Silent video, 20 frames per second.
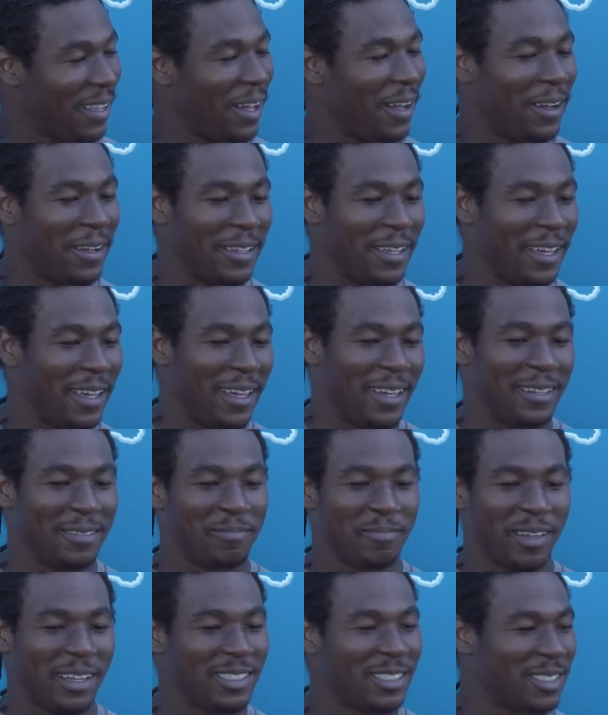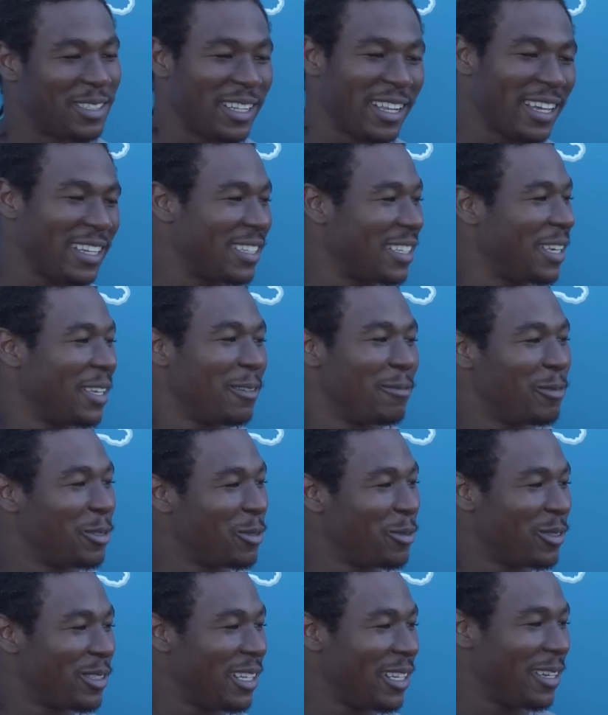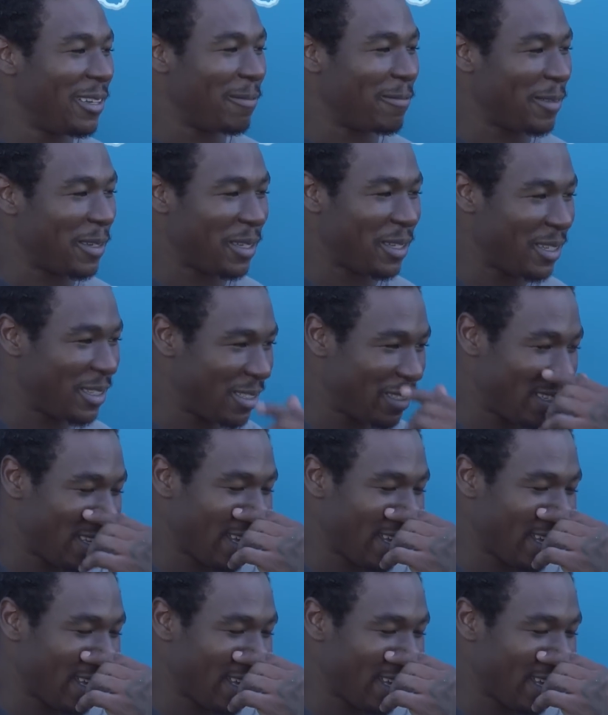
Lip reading: Oh yeah, I just like to get them juiced up, man.